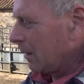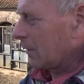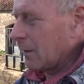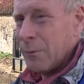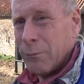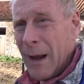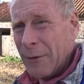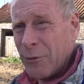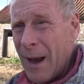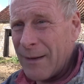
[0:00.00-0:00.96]
So it's
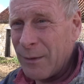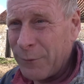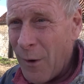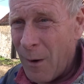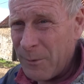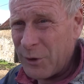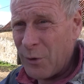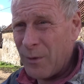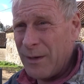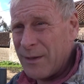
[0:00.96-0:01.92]
Red Tractor Farm
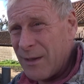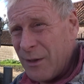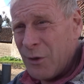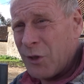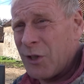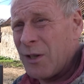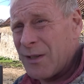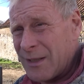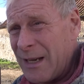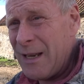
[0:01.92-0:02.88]
Assurance, and you
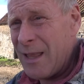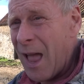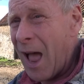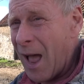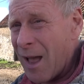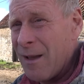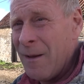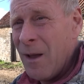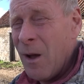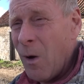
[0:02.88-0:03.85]
should see that
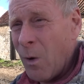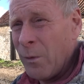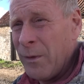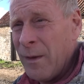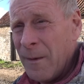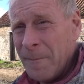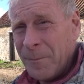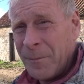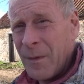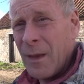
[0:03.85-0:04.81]
on,
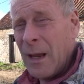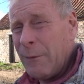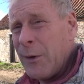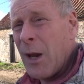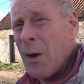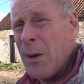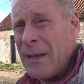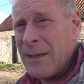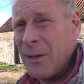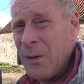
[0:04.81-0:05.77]
if you go
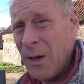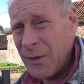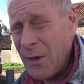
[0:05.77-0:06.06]
into a